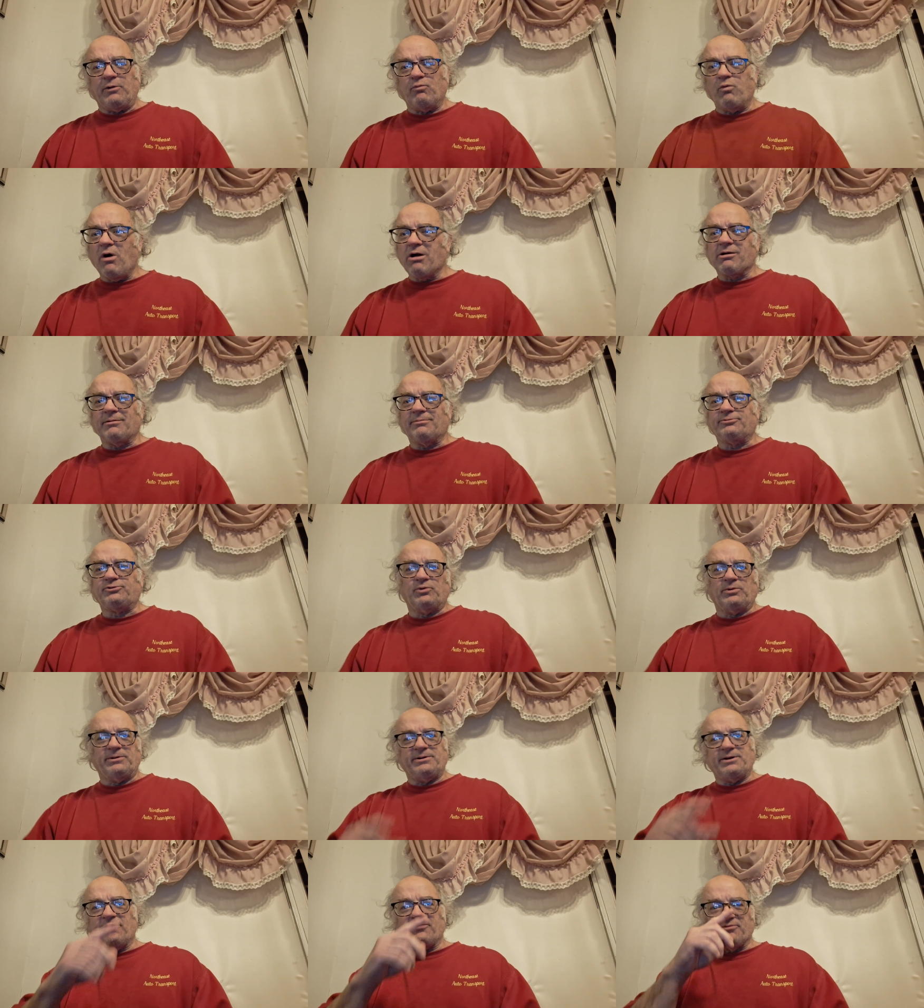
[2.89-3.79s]
Welcome to
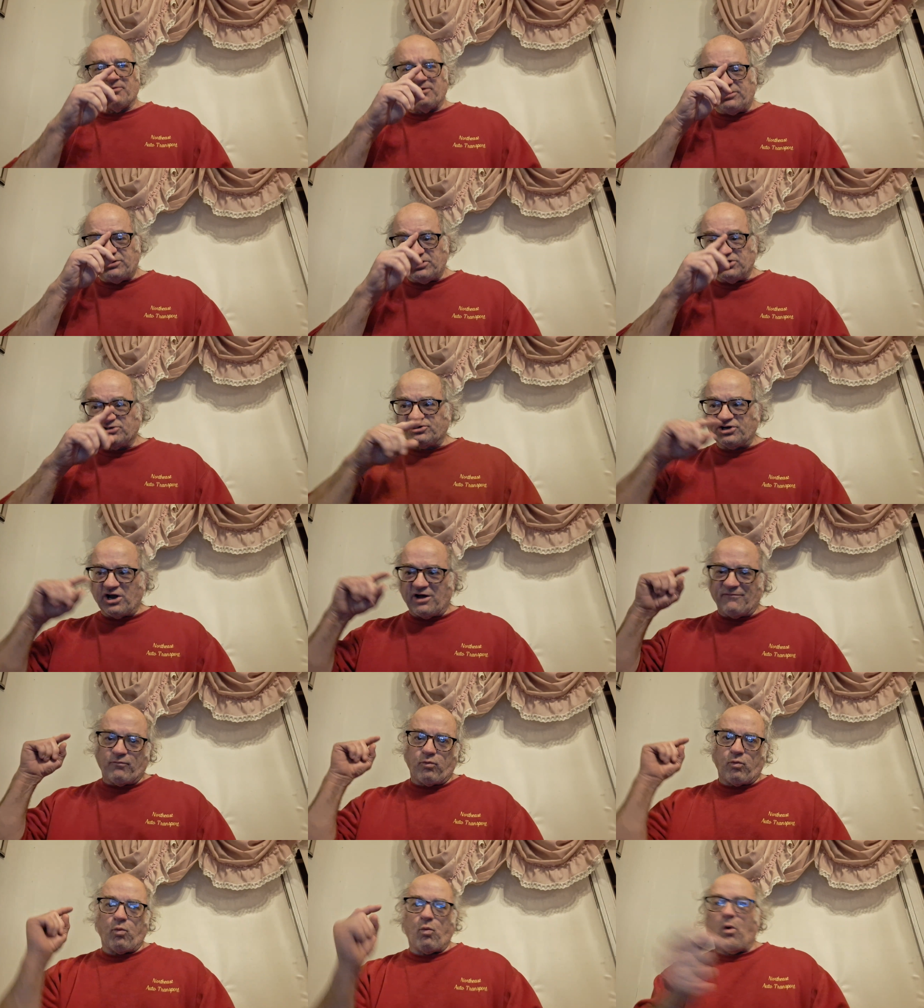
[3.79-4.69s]
another edition
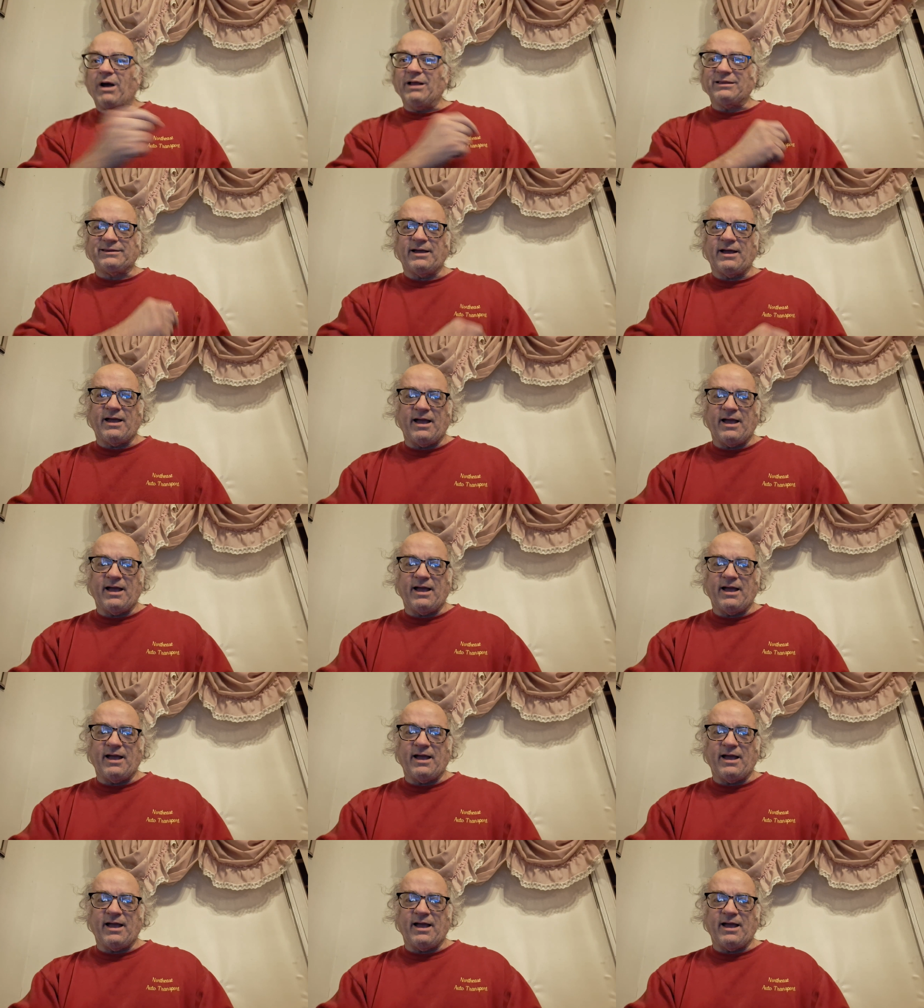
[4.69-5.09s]
of What the